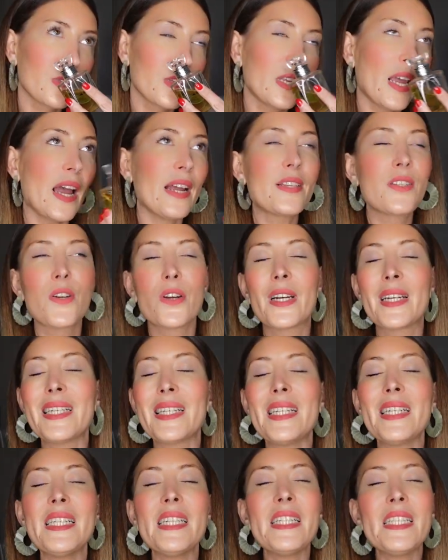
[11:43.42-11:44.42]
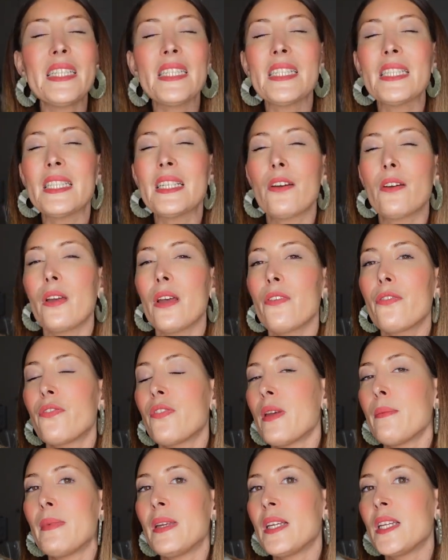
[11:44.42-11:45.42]
Yeah, it's a clean,
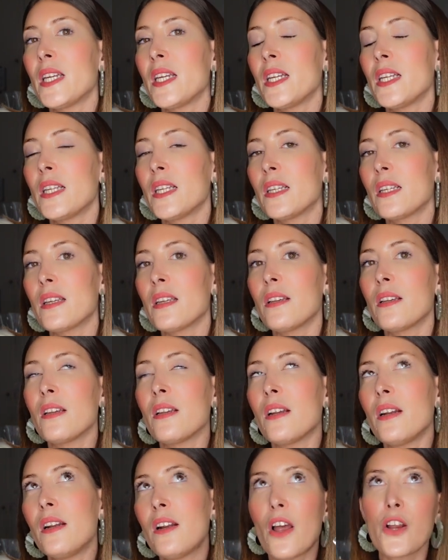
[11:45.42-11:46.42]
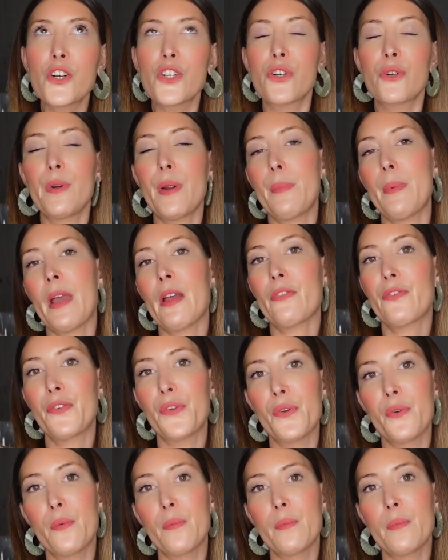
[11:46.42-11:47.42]
feminine, luxury
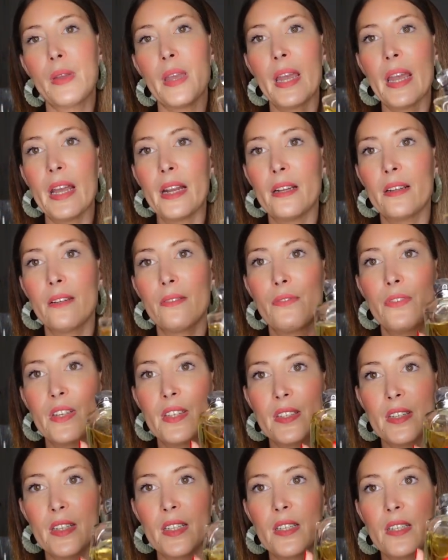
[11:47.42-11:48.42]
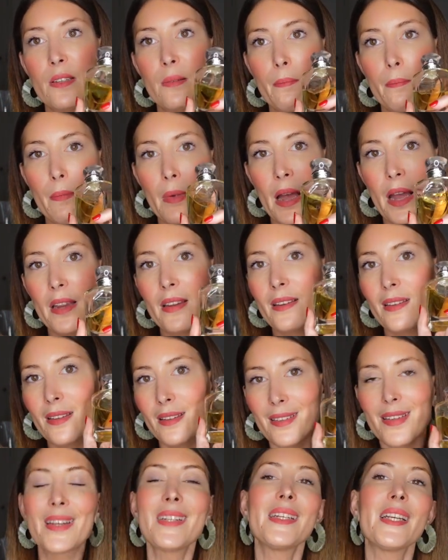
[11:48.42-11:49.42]
perfume, and this is my
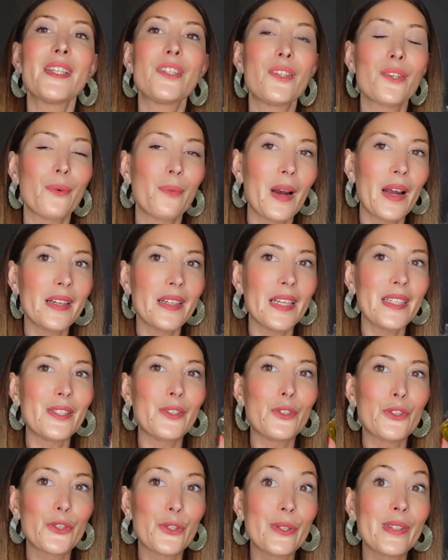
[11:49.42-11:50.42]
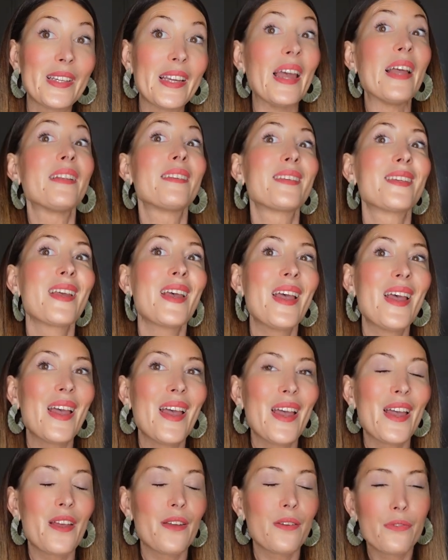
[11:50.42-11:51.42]
signature one, and you should get
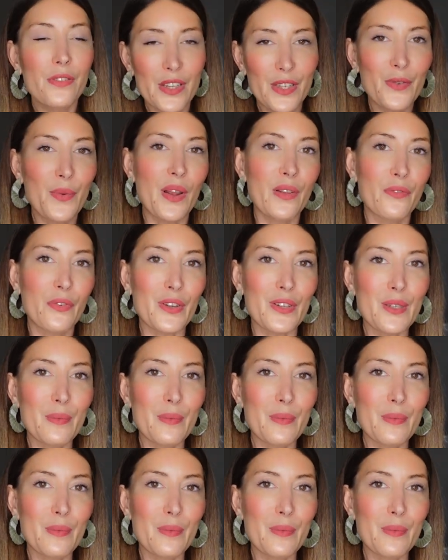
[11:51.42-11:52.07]
this one for